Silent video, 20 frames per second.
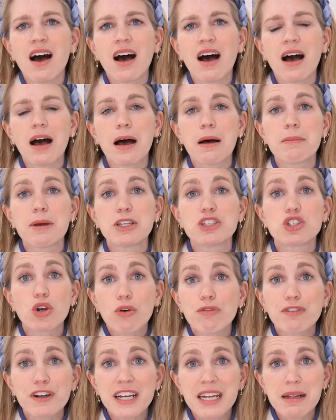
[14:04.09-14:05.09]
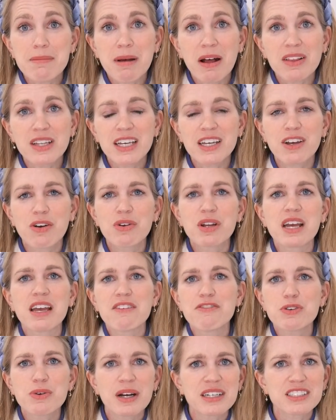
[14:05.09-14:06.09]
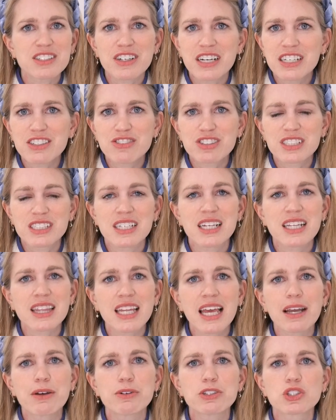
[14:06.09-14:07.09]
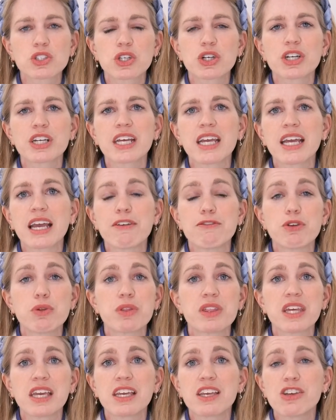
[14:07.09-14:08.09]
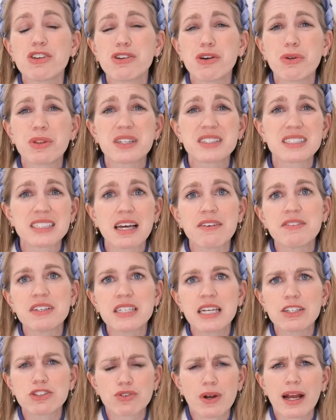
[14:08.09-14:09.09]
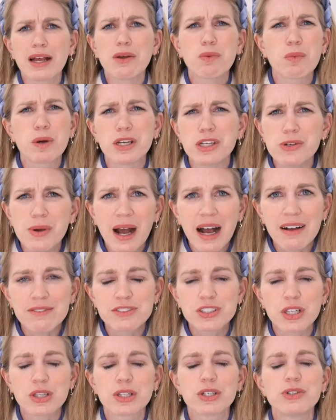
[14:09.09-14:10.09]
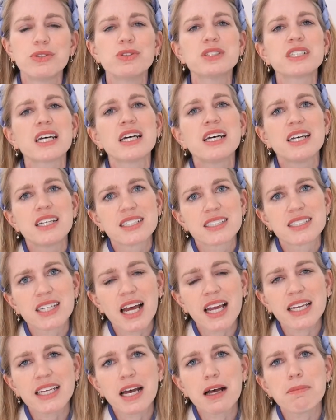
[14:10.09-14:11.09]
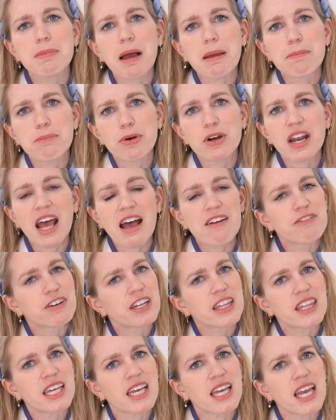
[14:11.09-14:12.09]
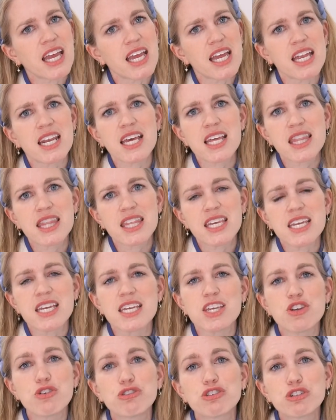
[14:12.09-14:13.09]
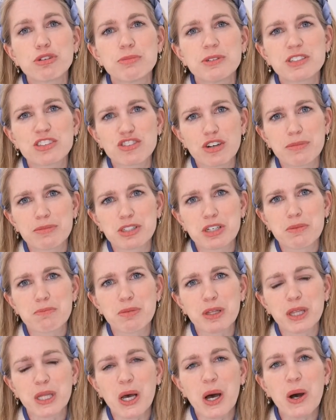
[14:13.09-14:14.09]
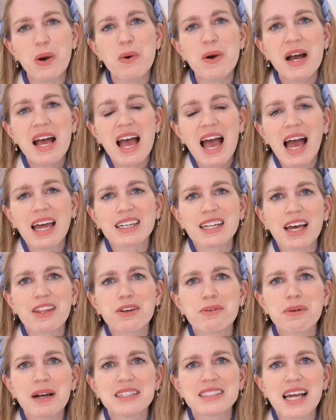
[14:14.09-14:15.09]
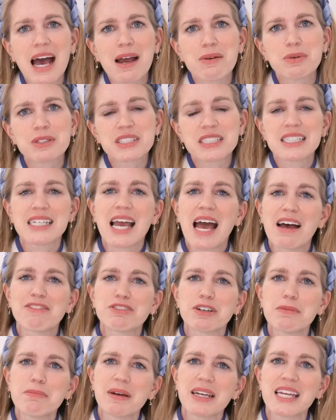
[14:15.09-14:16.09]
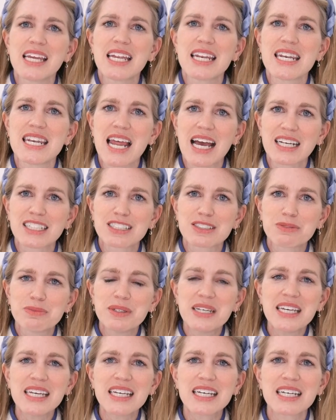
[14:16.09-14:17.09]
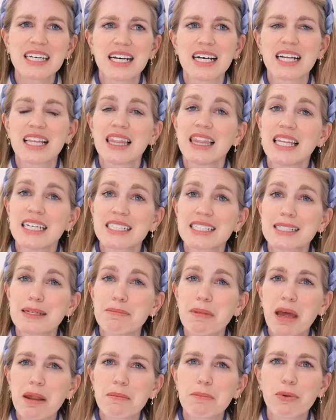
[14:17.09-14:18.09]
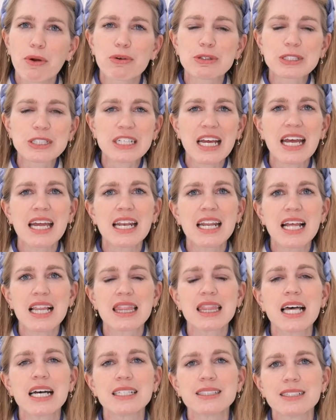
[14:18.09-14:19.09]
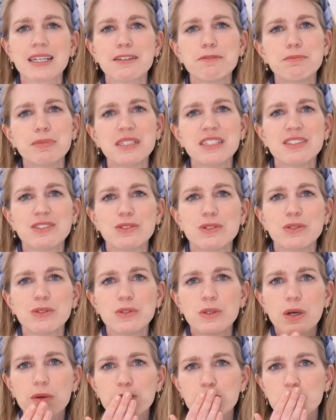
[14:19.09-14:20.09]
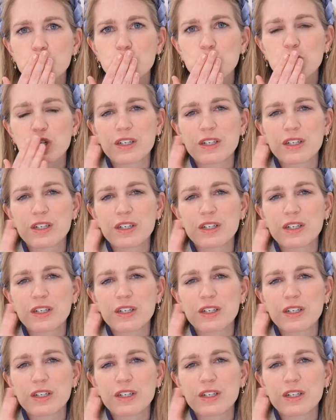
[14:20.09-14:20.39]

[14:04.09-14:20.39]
Um, don't forget about Lingoda. If you guys are interested in language learning, if you think, you know, the seven day trial, what do you have to lose? Sign up. I put everything in the YouTube description below. And otherwise, I will see everybody next week. La semaine prochaine. Lots of bisous.